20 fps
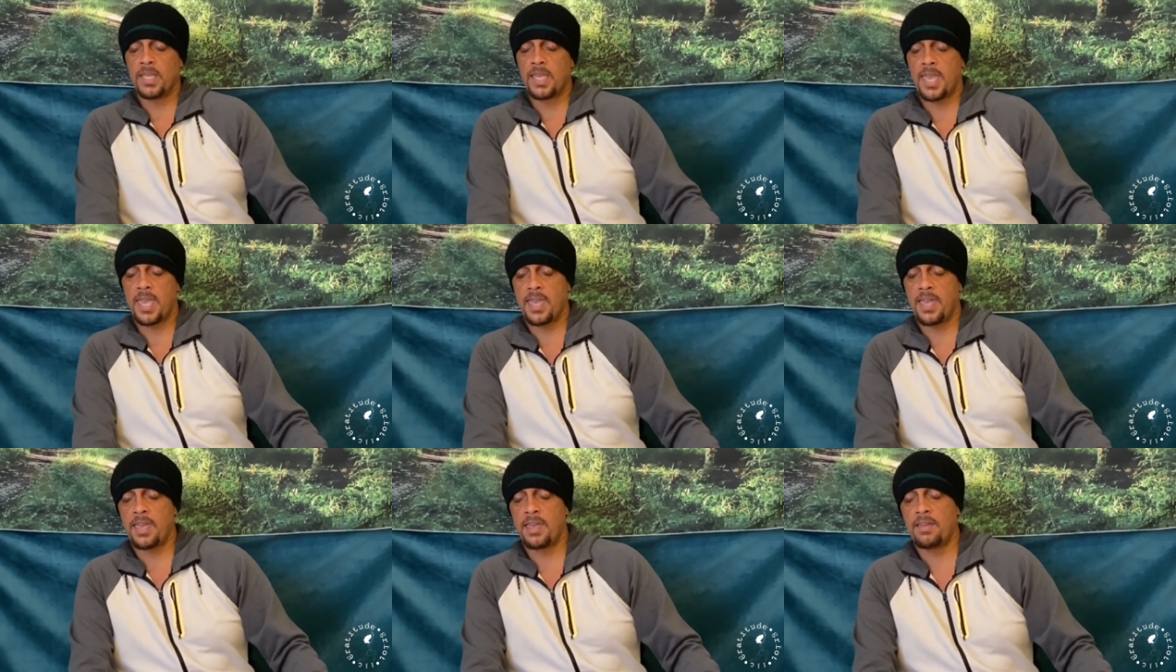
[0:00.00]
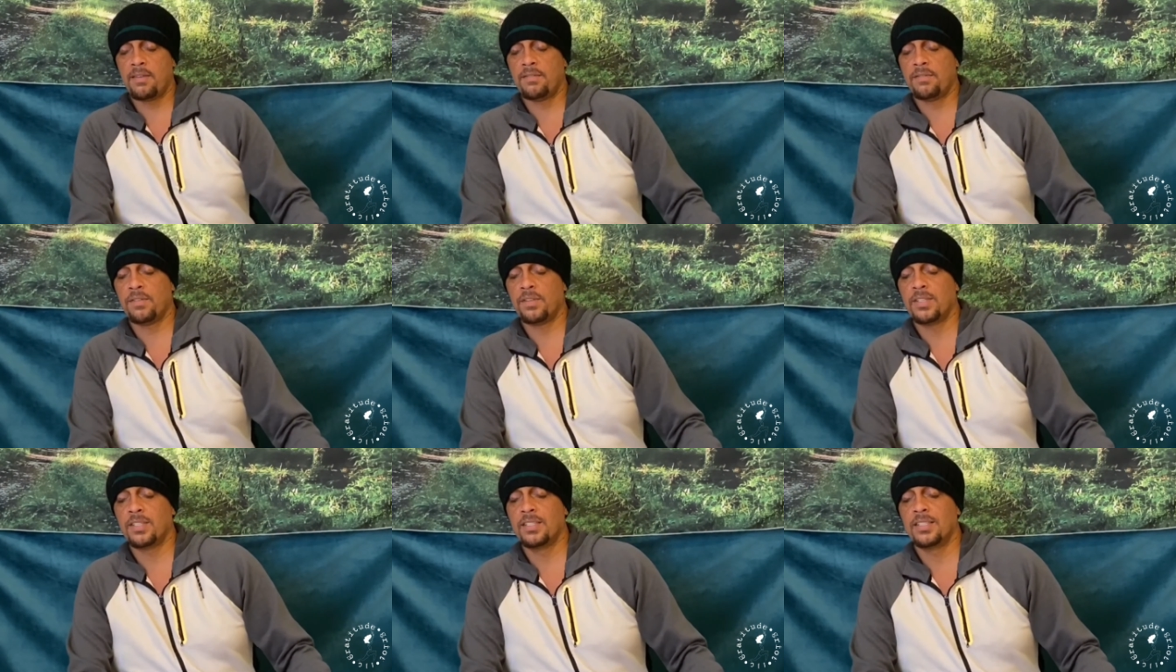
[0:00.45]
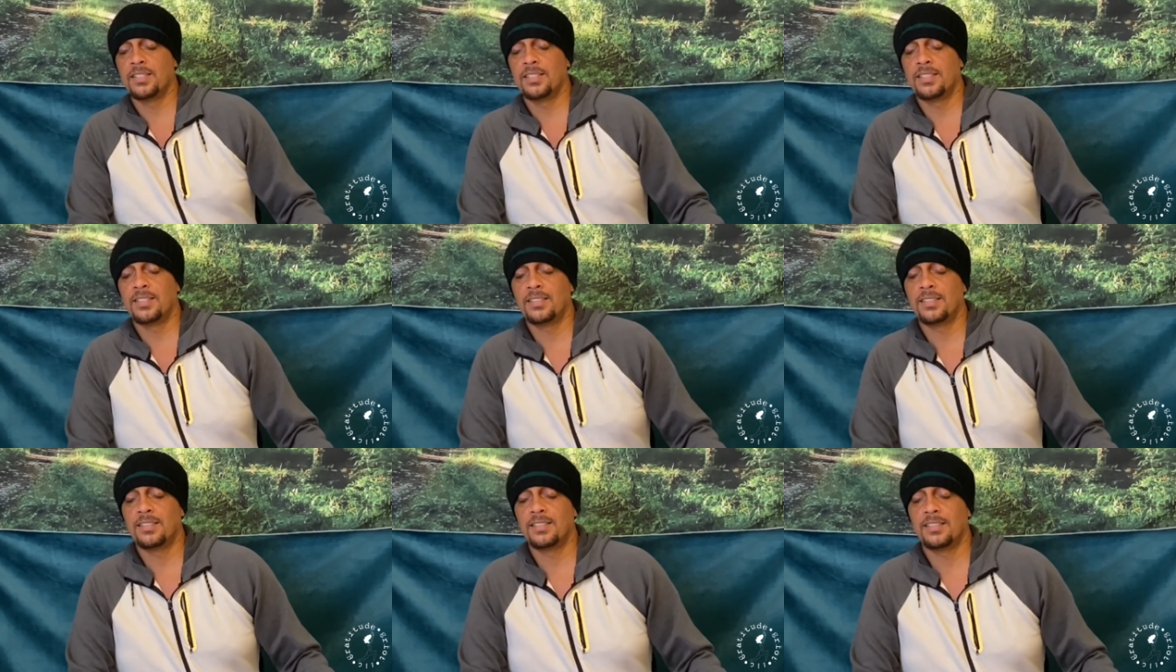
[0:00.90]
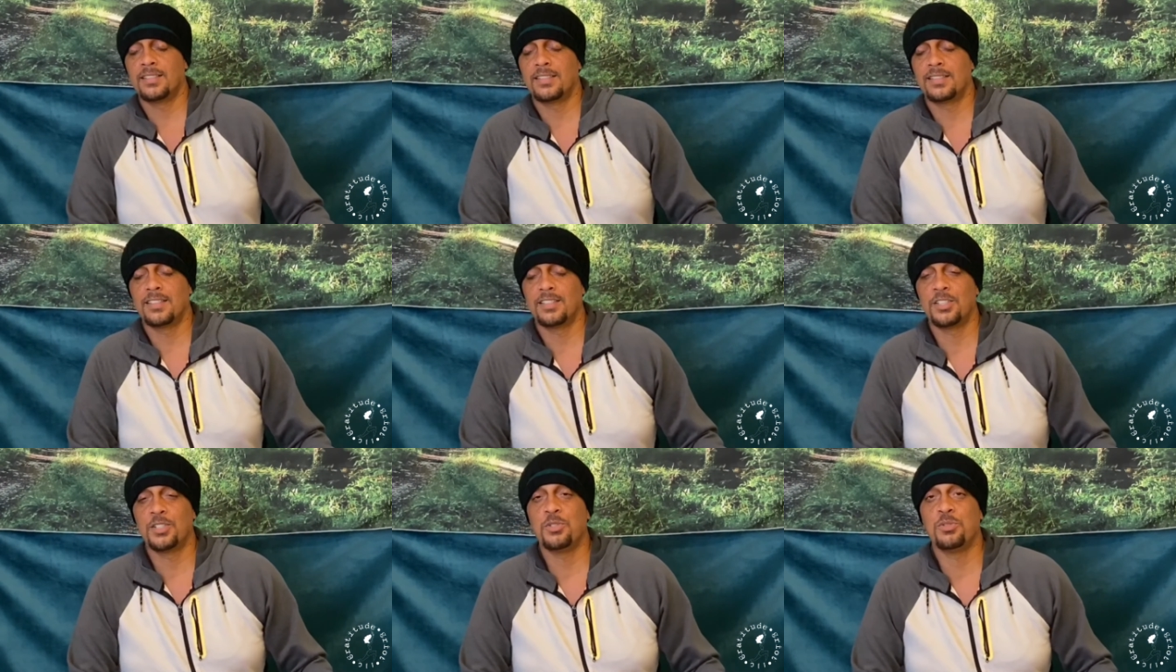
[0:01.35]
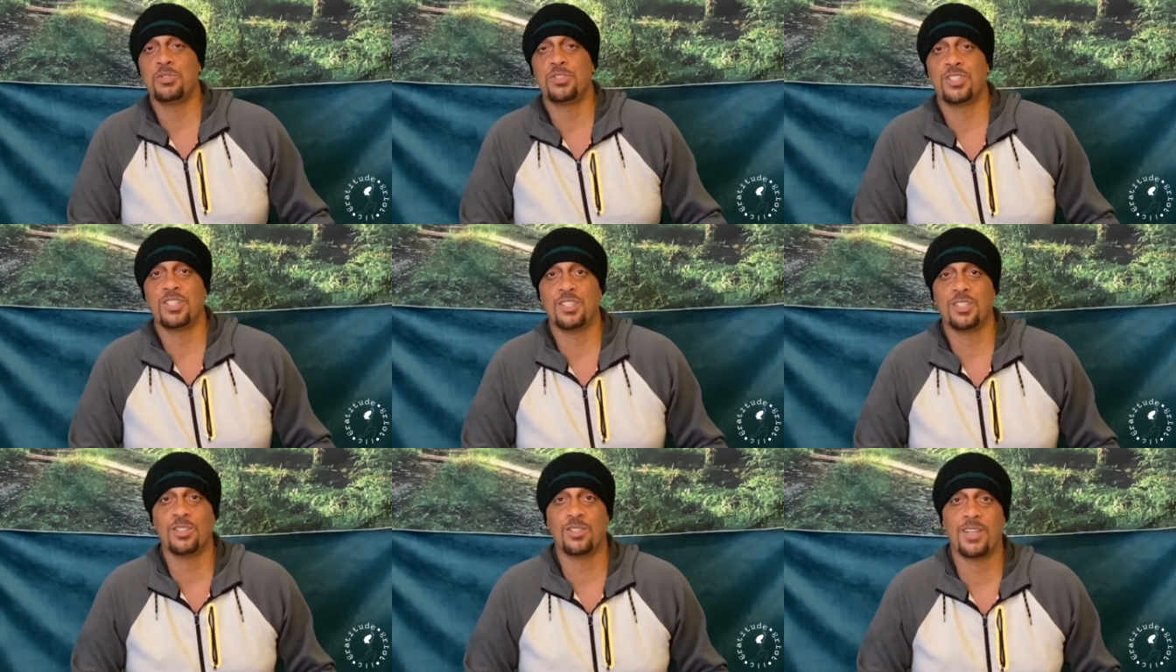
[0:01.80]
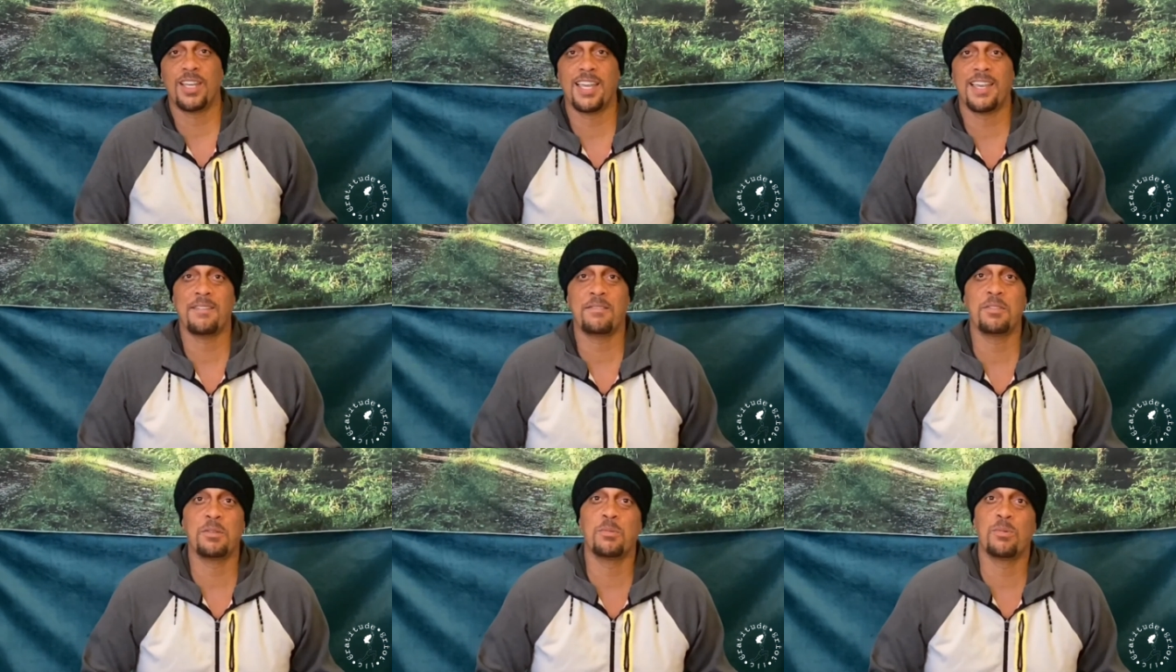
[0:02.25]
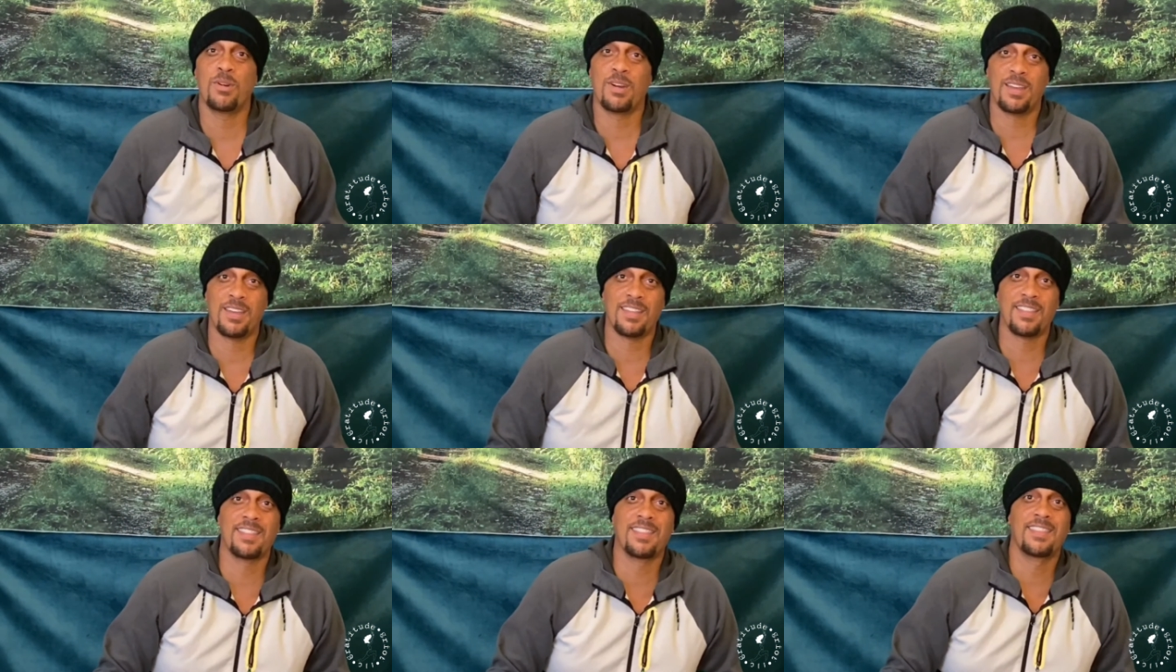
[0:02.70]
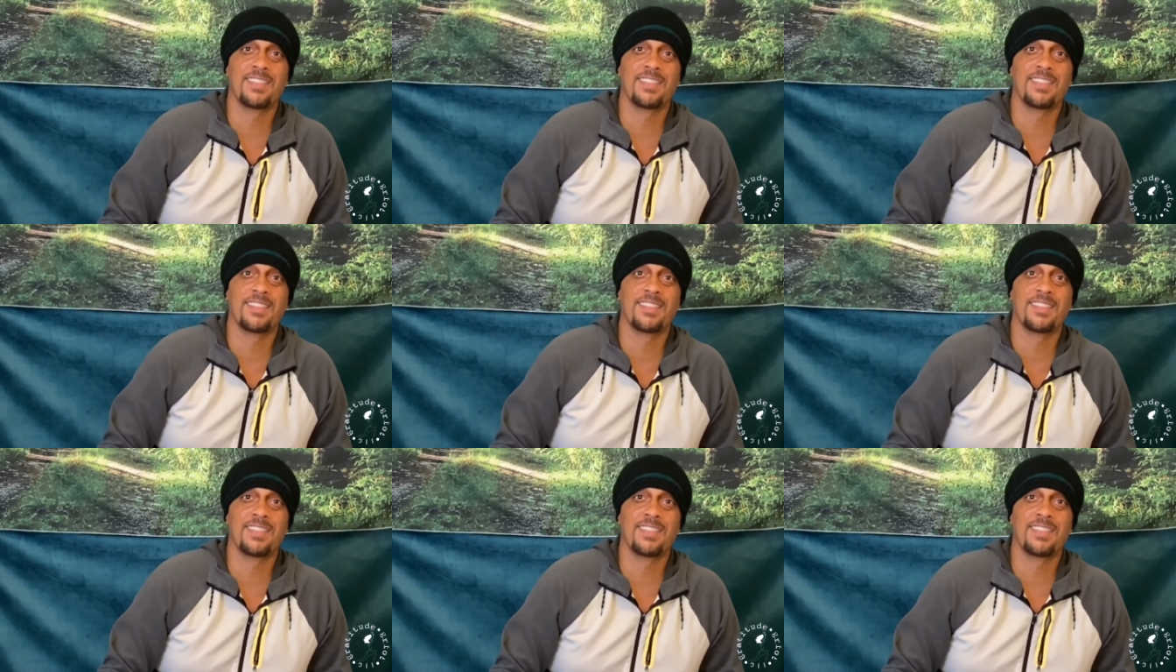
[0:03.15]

have, you still have the breath.